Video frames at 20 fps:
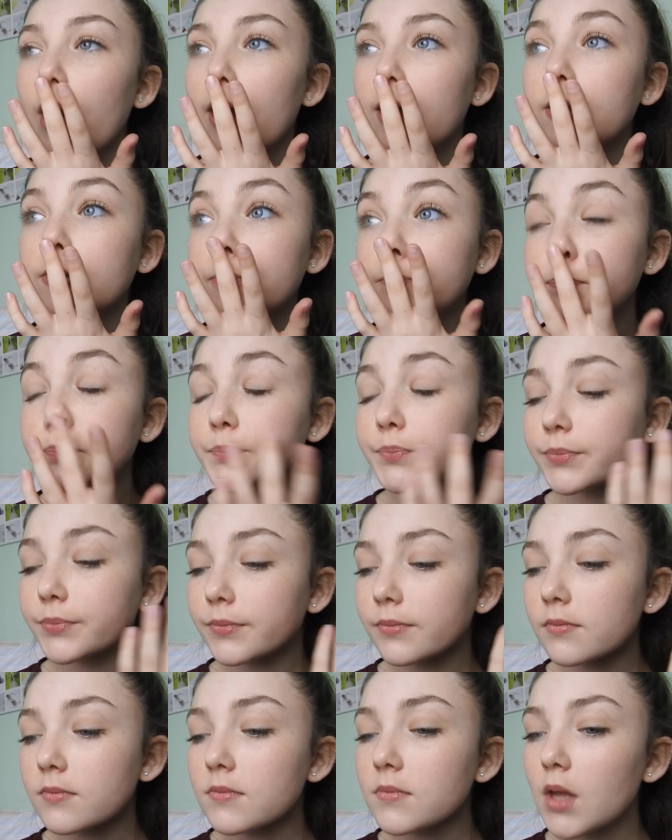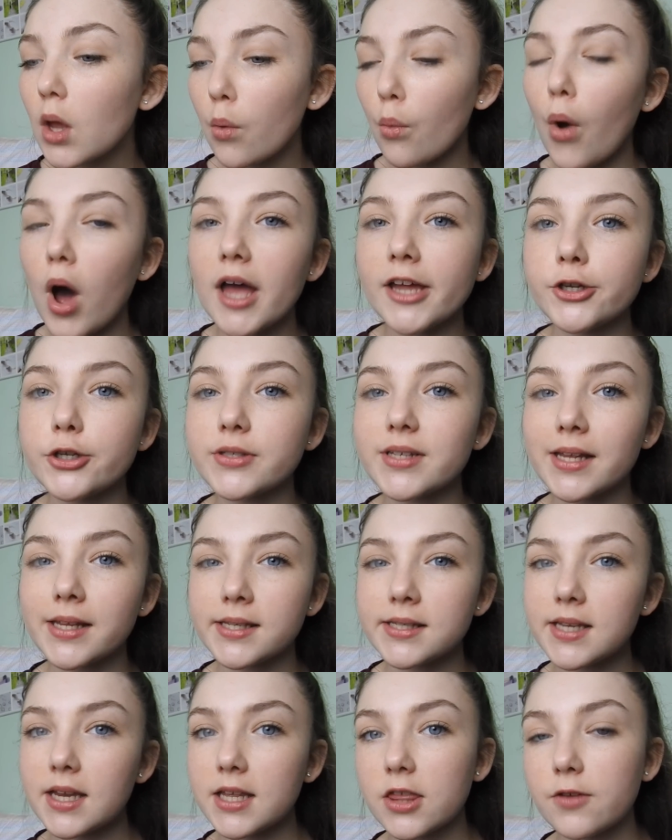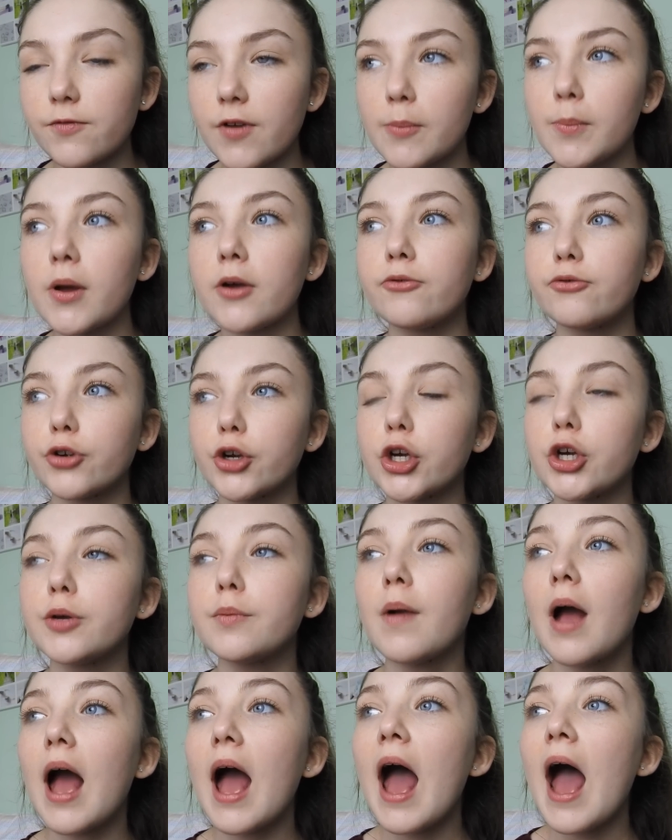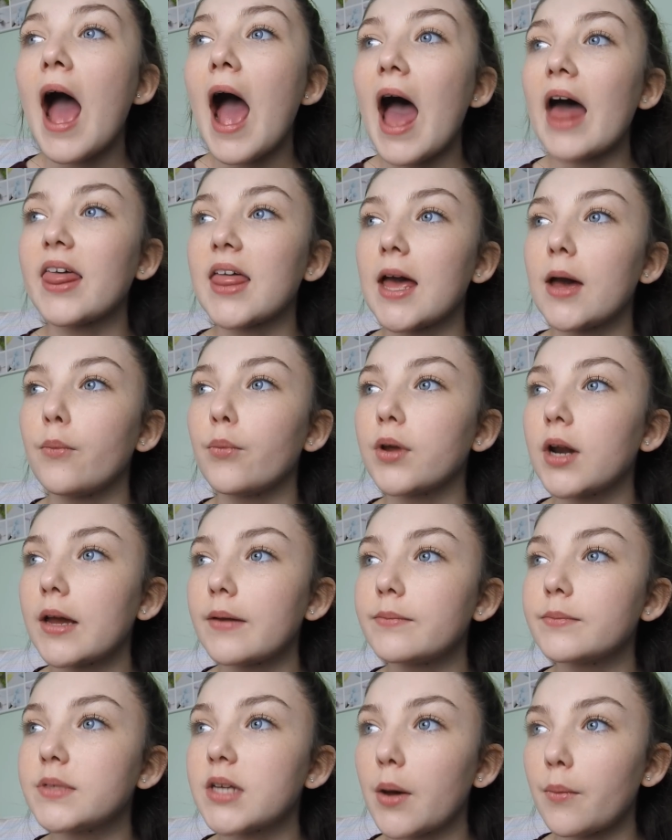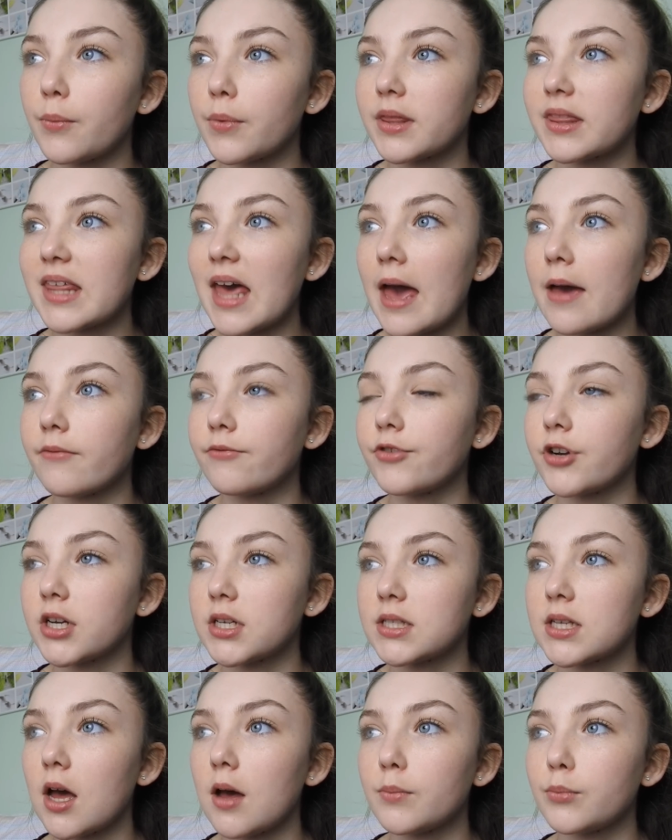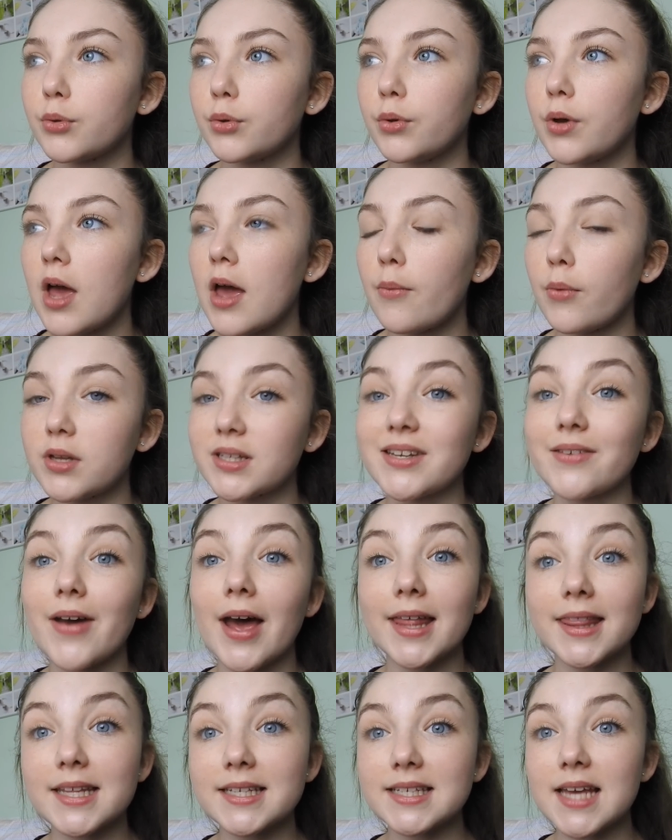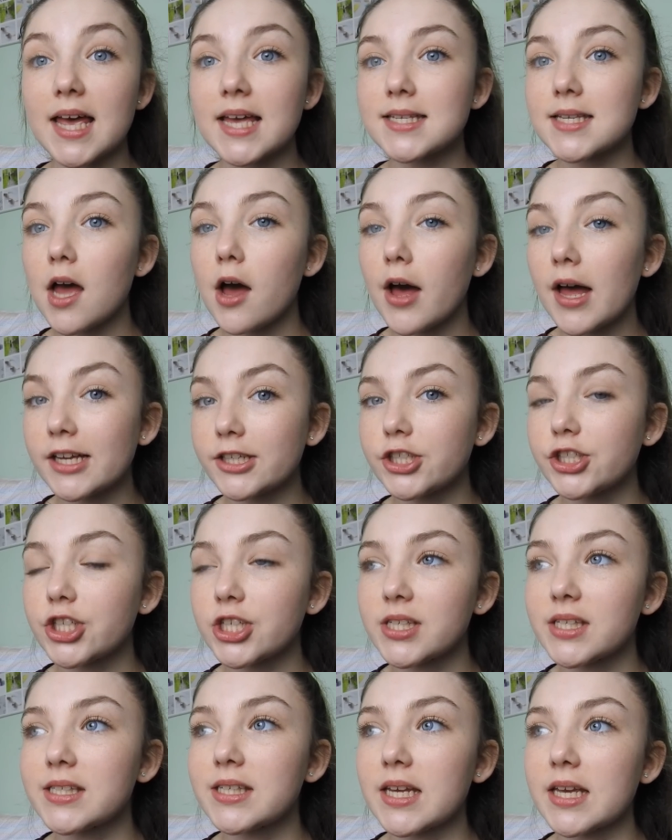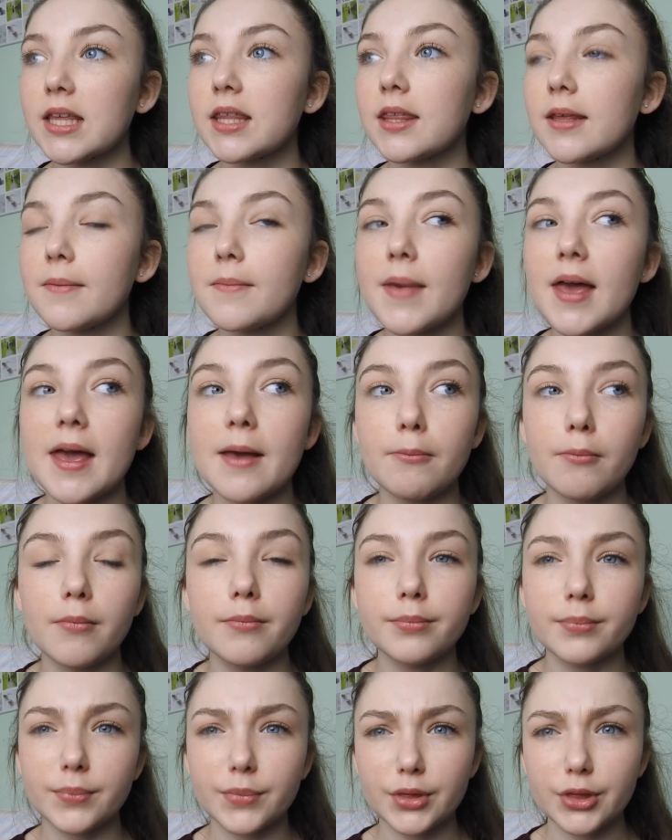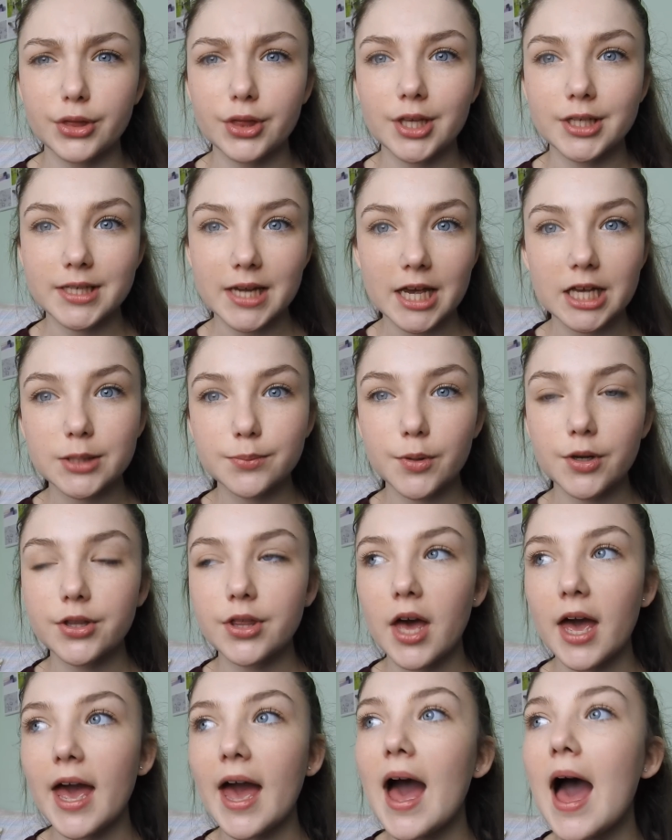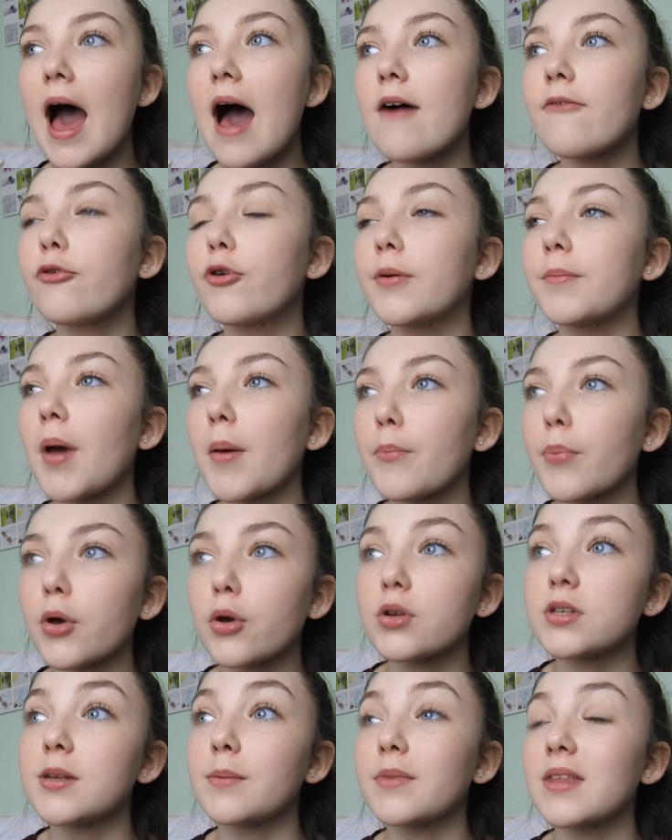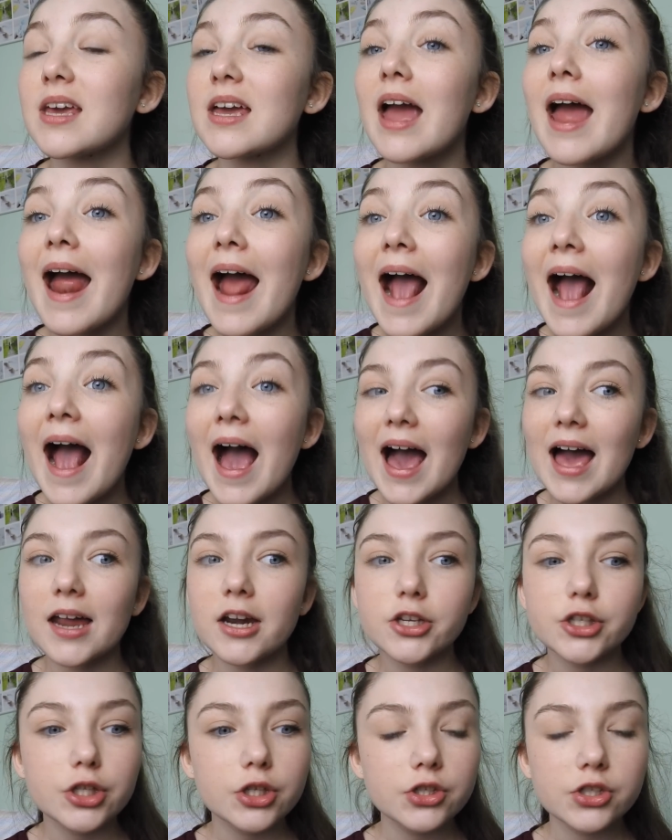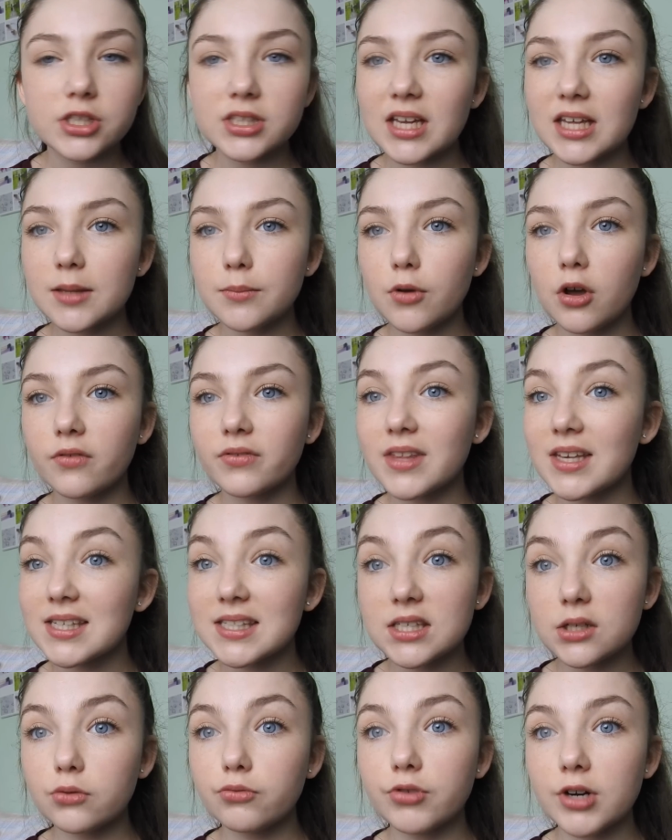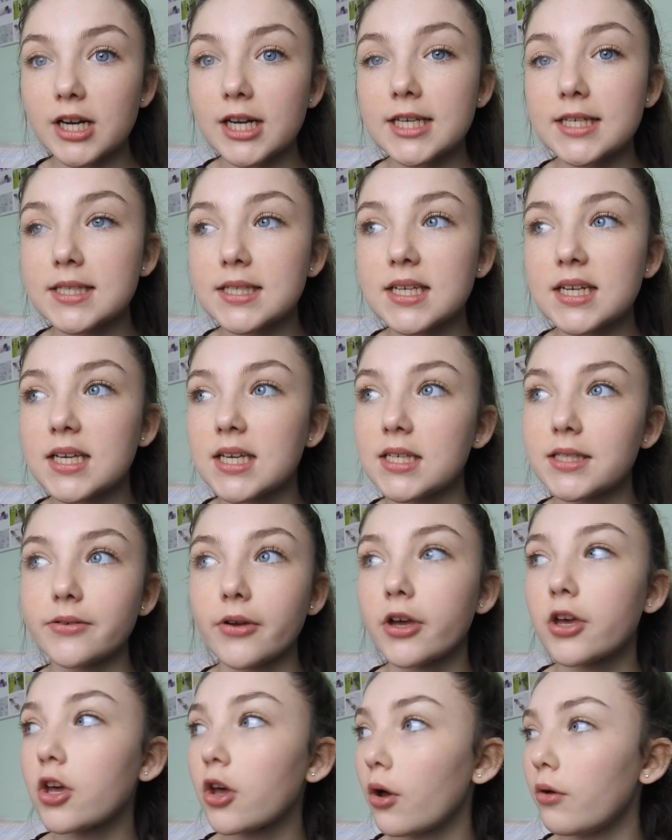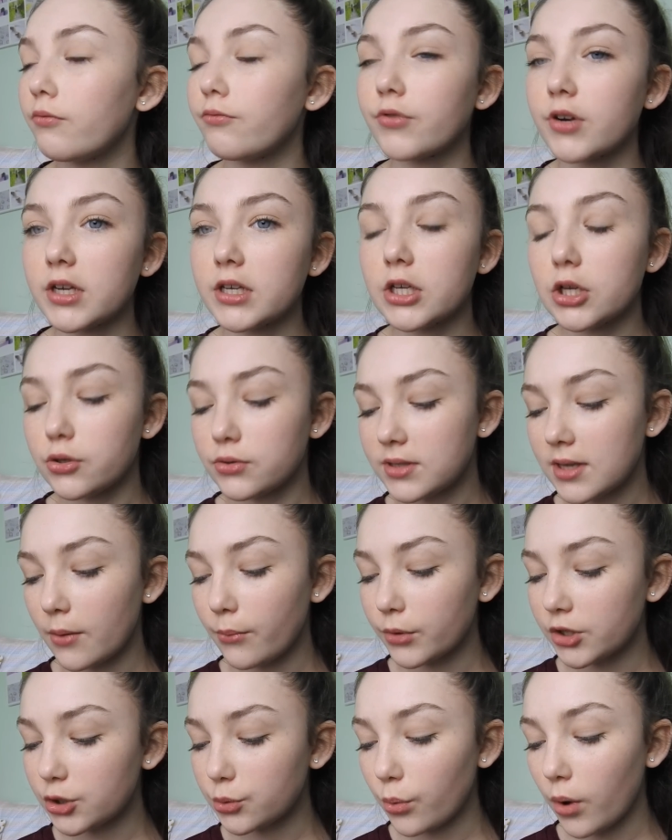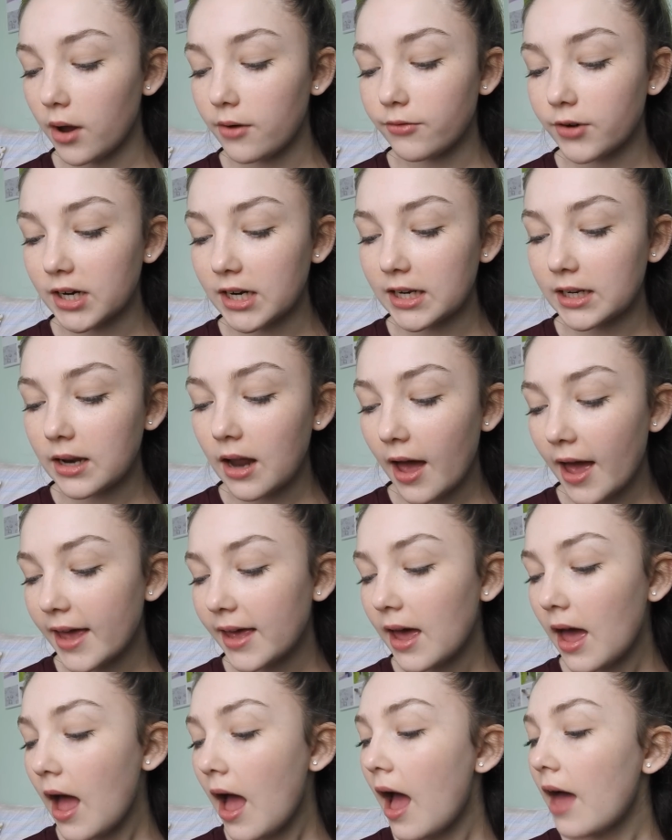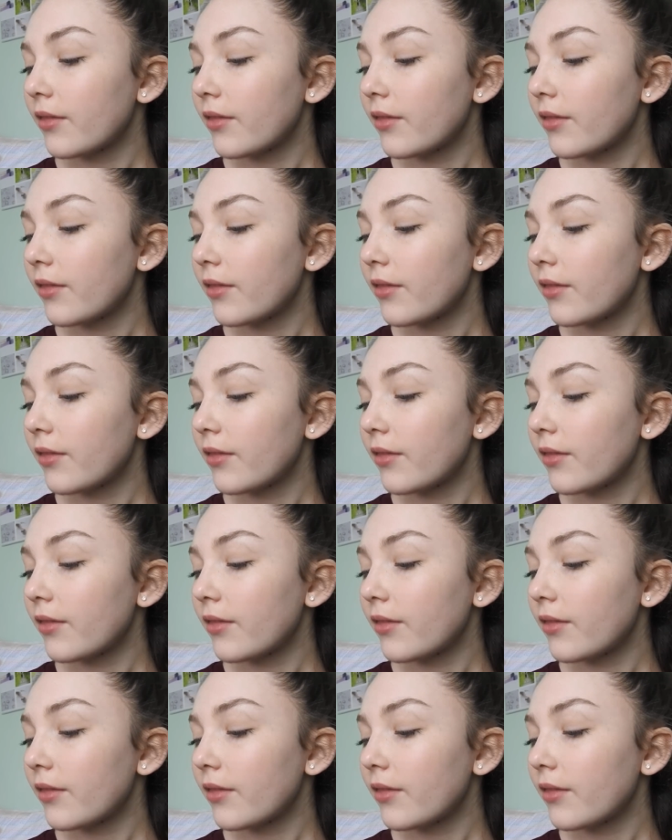well. What I do is I stick them around my room, and then when I'm done with them, for example, once I've had the test, I'll actually just stick them in the textbook that I have or in my book or something, and as soon as you take them off, they're still really sticky, so I can go and reuse them, which is what I really like.